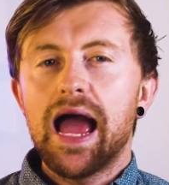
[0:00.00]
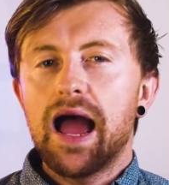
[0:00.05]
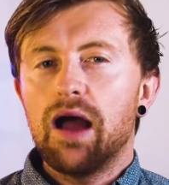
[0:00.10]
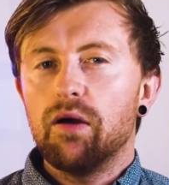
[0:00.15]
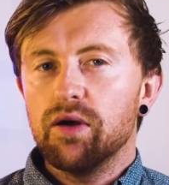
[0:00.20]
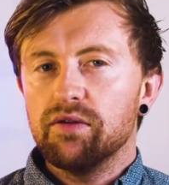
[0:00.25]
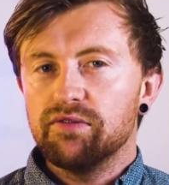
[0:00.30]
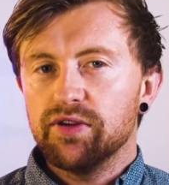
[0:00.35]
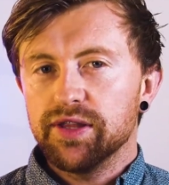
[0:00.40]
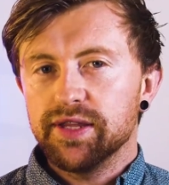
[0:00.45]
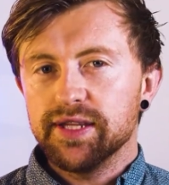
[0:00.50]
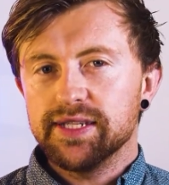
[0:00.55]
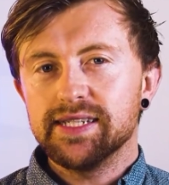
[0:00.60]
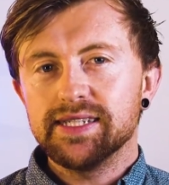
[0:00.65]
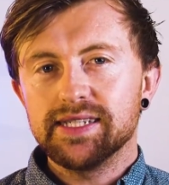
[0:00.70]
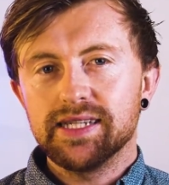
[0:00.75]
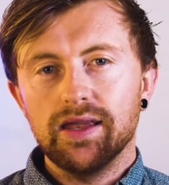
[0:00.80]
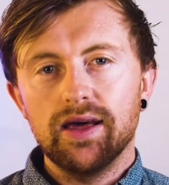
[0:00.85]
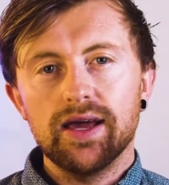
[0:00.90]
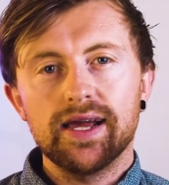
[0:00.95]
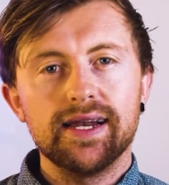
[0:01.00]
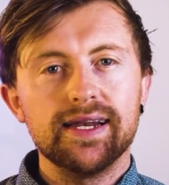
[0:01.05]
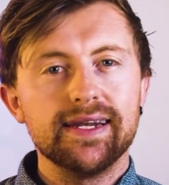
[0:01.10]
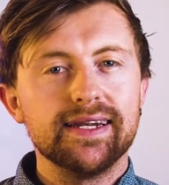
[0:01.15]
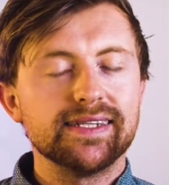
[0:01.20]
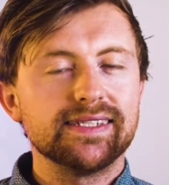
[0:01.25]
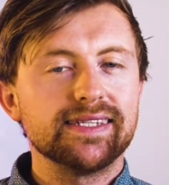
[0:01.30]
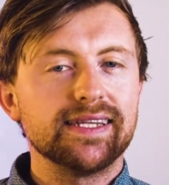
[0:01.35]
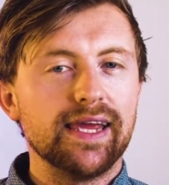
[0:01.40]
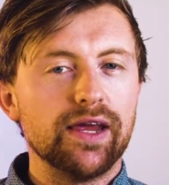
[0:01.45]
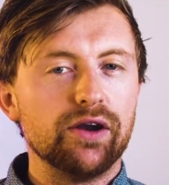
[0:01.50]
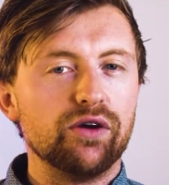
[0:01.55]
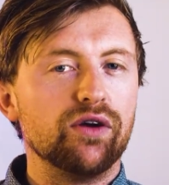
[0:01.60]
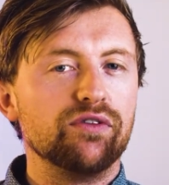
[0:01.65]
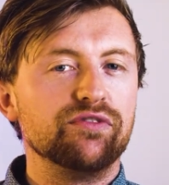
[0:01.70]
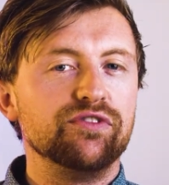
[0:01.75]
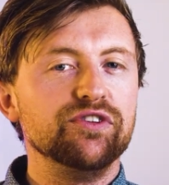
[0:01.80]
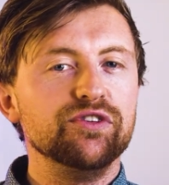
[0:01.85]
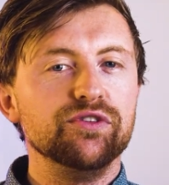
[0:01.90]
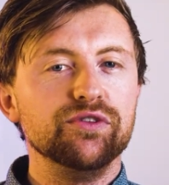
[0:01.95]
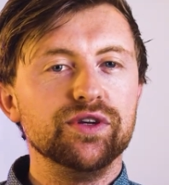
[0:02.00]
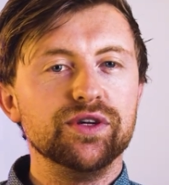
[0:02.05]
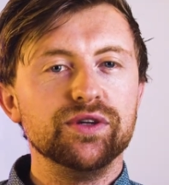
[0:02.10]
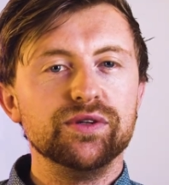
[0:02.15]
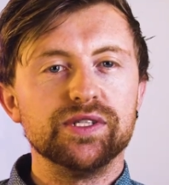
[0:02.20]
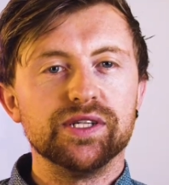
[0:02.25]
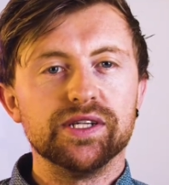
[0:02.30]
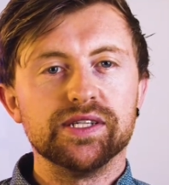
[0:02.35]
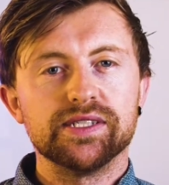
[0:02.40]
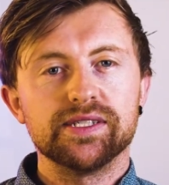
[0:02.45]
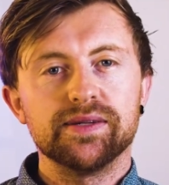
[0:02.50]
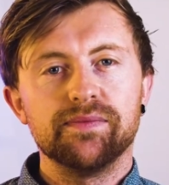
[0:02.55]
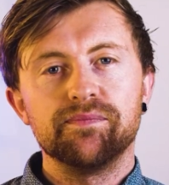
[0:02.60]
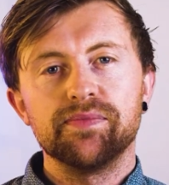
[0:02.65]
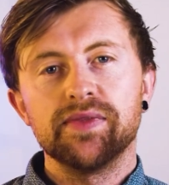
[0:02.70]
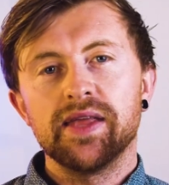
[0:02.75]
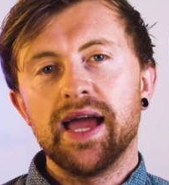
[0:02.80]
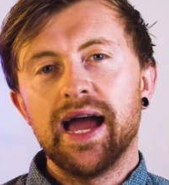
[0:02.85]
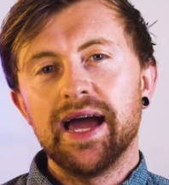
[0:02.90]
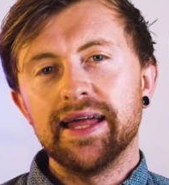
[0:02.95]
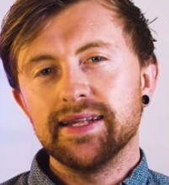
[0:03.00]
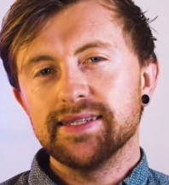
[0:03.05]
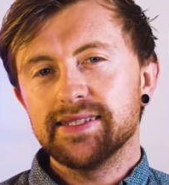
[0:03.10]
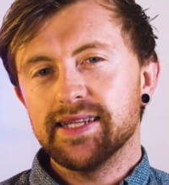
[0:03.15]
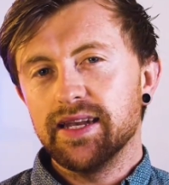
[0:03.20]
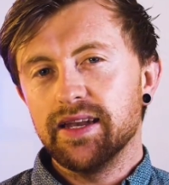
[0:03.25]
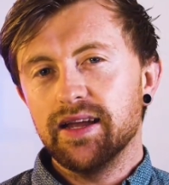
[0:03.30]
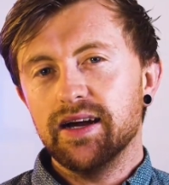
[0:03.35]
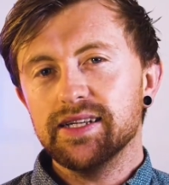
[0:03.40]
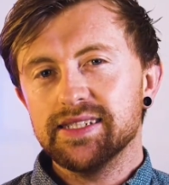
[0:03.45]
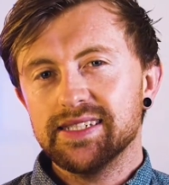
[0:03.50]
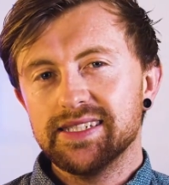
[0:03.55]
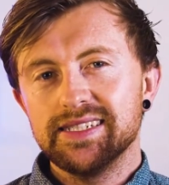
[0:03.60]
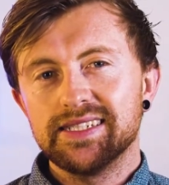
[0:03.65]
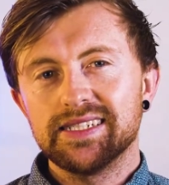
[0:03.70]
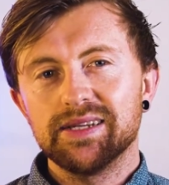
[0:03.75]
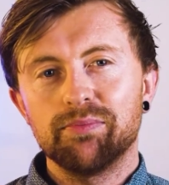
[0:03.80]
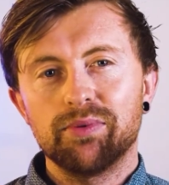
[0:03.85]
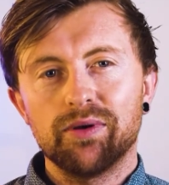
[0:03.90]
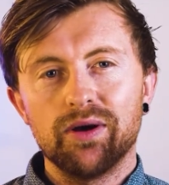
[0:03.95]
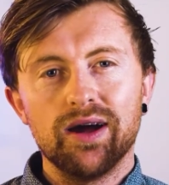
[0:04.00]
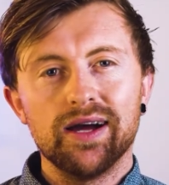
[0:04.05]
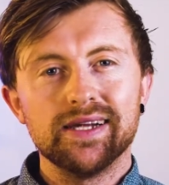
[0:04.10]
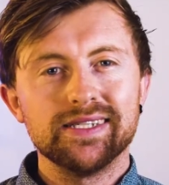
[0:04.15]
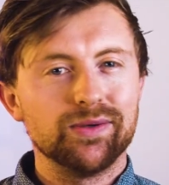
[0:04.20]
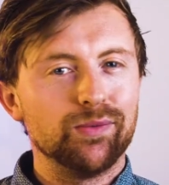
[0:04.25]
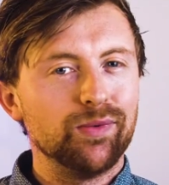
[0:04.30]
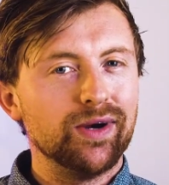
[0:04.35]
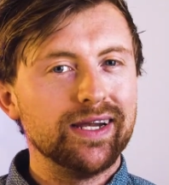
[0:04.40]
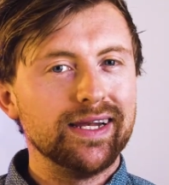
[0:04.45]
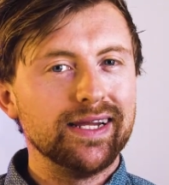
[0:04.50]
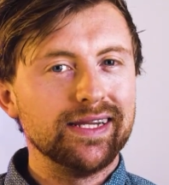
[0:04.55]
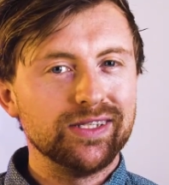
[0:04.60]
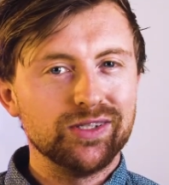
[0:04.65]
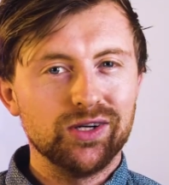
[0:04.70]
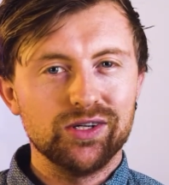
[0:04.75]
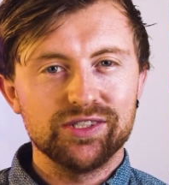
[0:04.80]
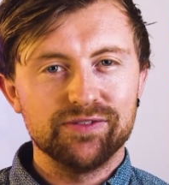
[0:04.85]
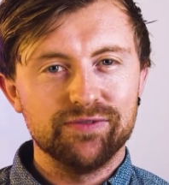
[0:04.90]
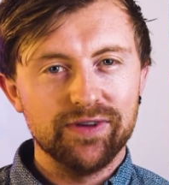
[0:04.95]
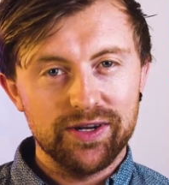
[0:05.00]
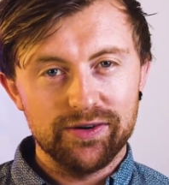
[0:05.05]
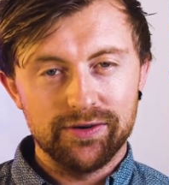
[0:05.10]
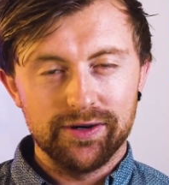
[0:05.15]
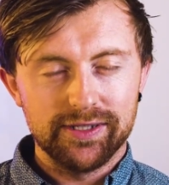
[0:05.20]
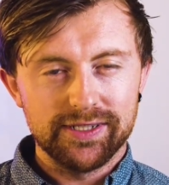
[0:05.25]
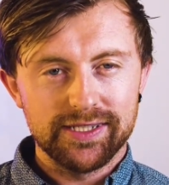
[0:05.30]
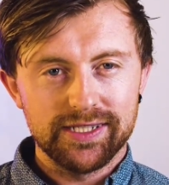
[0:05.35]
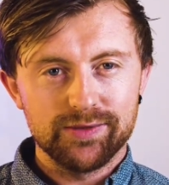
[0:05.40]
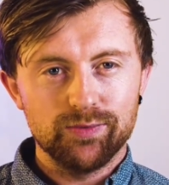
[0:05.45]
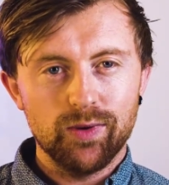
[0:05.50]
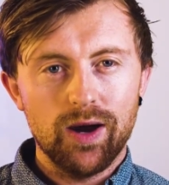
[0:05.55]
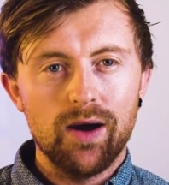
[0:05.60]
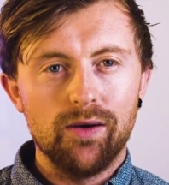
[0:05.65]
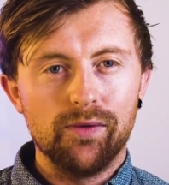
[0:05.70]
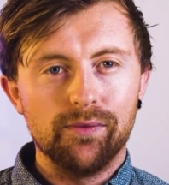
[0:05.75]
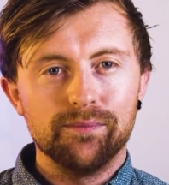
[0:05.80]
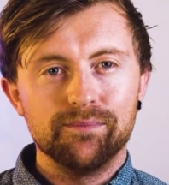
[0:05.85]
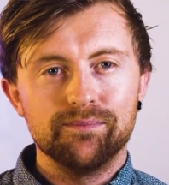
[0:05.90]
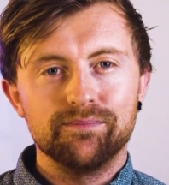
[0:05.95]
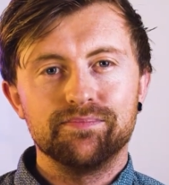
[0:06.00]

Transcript: However, this is likely to scare off new users, and there's a nasty surprise awaiting DOS veterans as well.